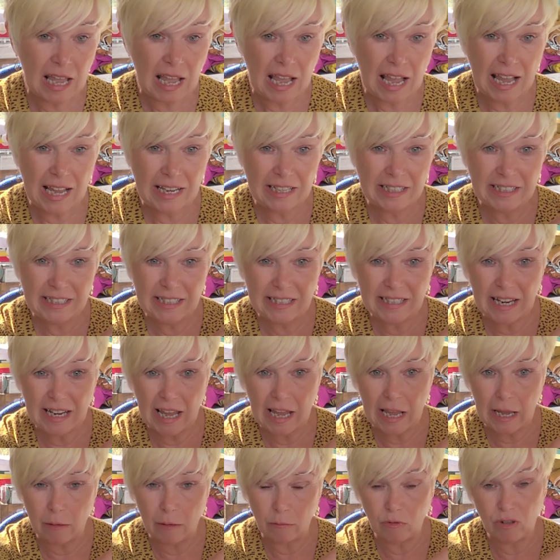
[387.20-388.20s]
And you
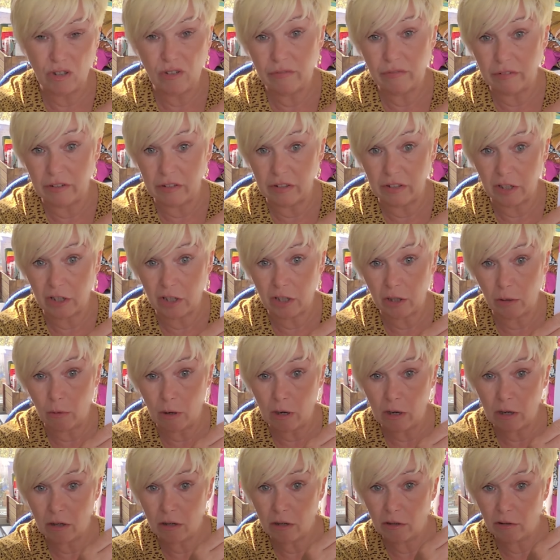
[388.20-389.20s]
get, I'm covering the
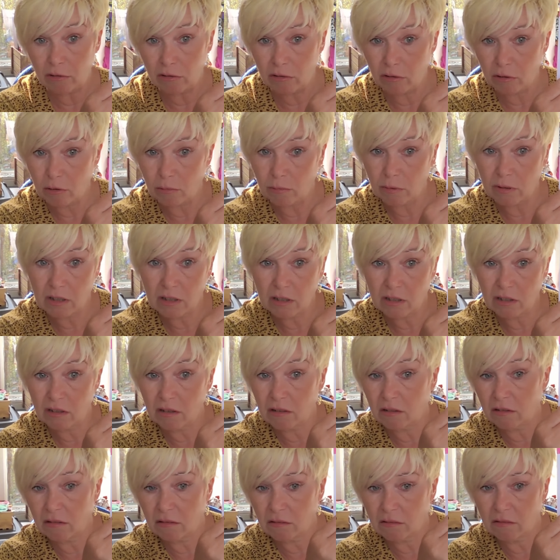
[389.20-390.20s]
QR code up
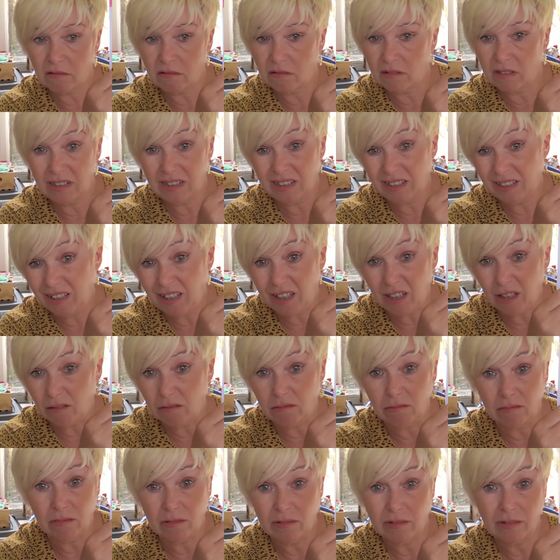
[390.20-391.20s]
because, you know,
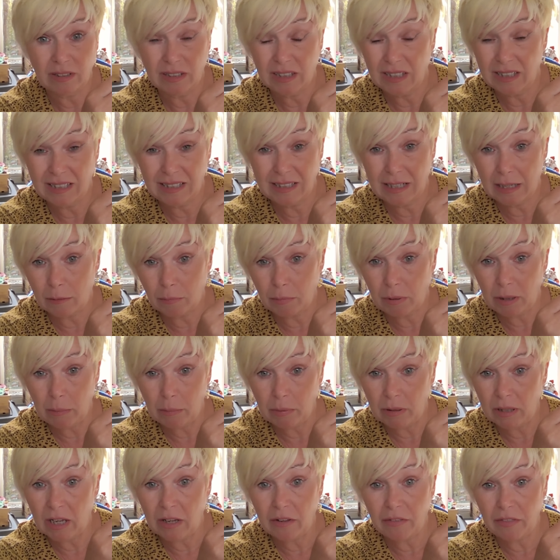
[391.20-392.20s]
sad
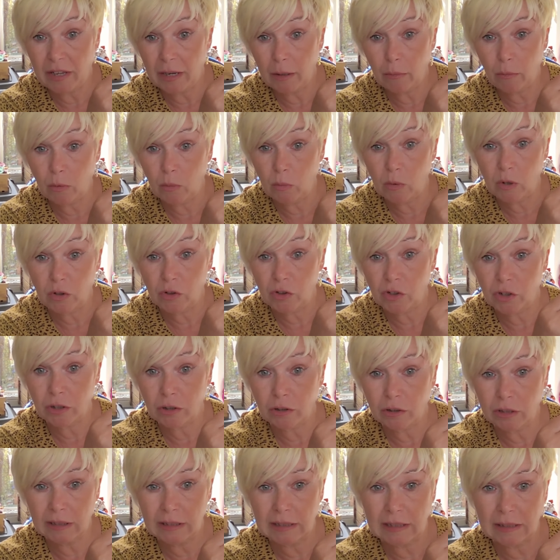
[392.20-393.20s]
people out there will want to
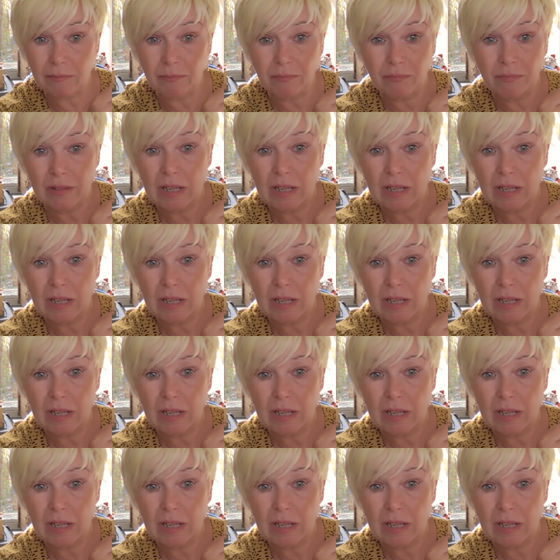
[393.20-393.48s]
look at it.